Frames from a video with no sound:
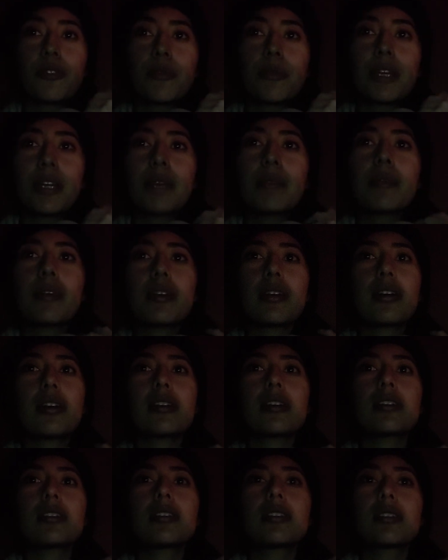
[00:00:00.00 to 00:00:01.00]
me,
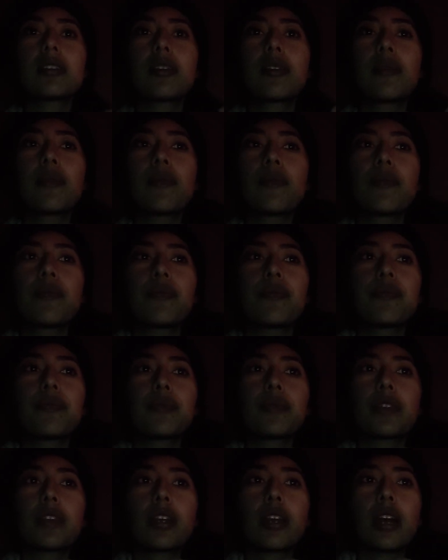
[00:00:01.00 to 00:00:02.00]
because
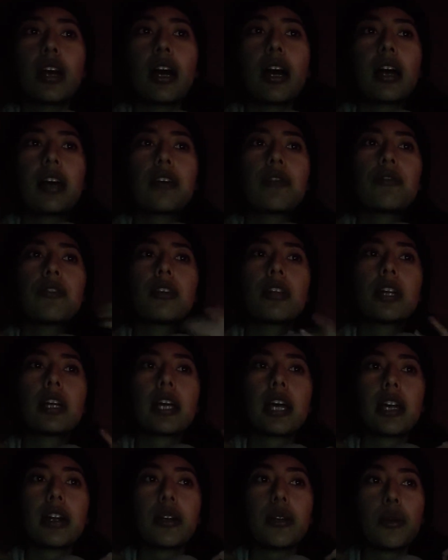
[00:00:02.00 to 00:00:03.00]
I feel like
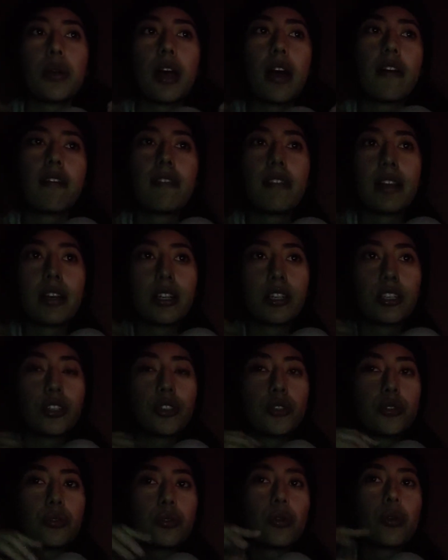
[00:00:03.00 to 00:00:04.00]
I don't have that
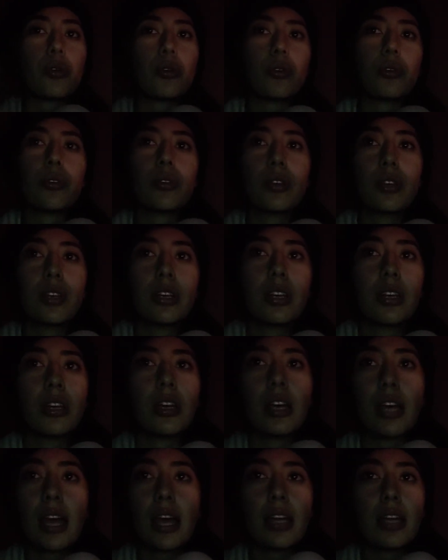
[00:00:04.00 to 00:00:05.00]
control
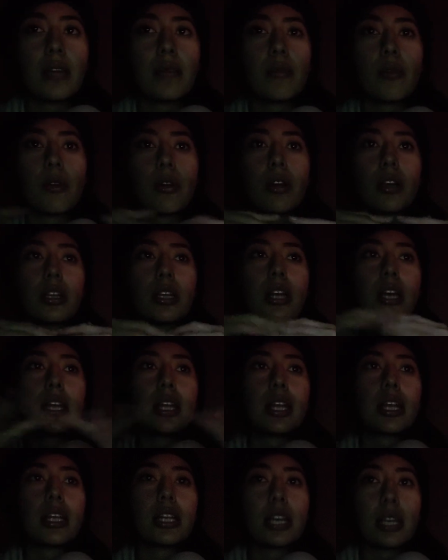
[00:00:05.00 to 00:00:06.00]
anymore in
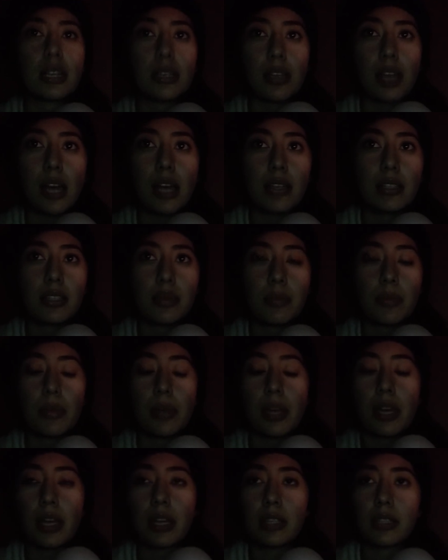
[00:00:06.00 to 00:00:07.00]
any
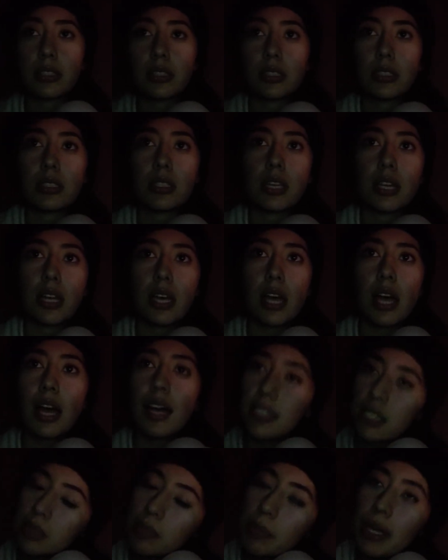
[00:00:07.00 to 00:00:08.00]
aspect
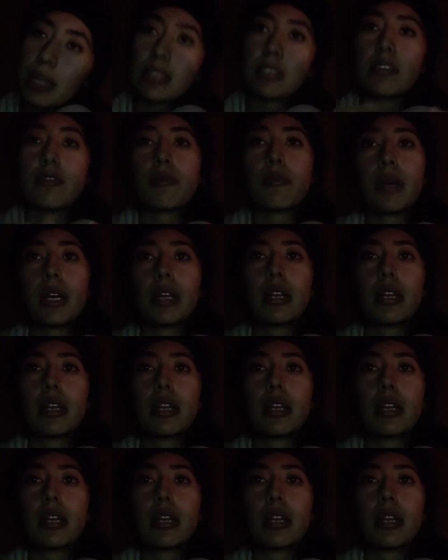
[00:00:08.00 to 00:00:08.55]
of my